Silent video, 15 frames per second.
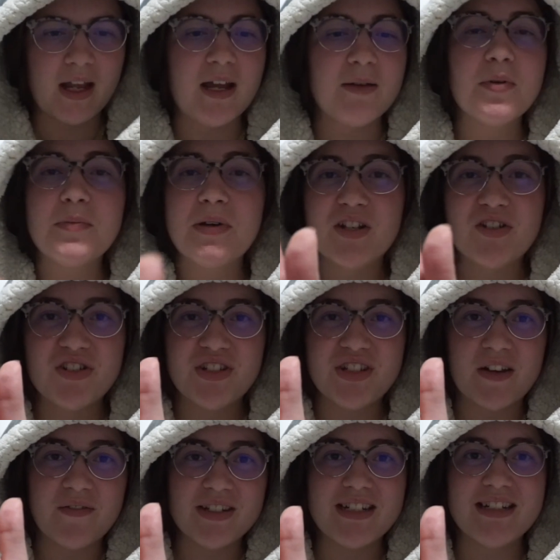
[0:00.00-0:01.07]
I'm on page
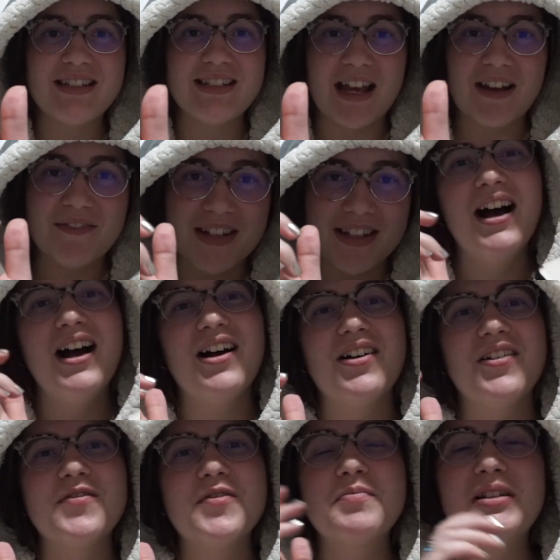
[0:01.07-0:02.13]
77
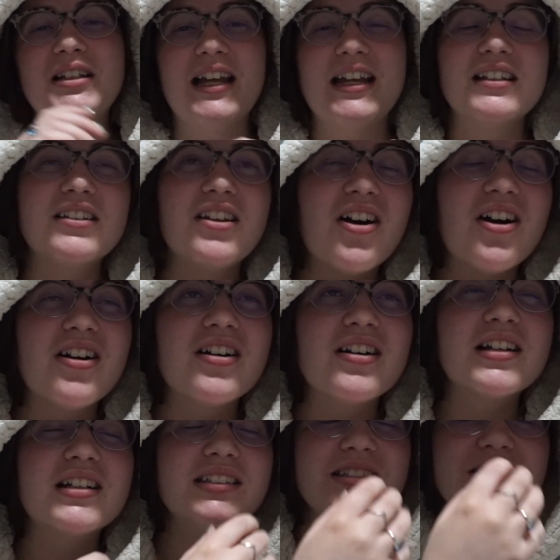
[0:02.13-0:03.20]
of play
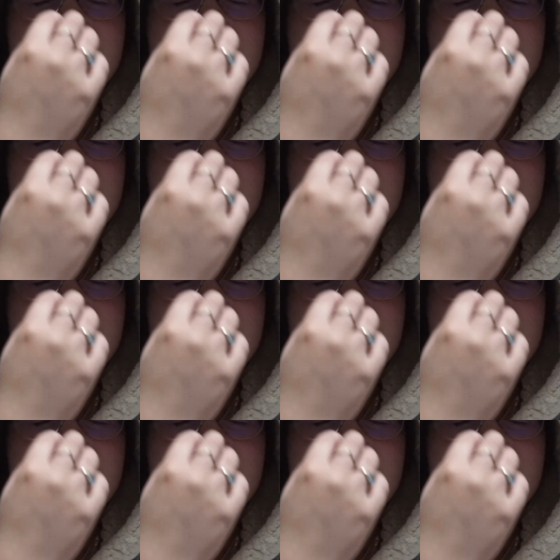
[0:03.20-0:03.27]
along.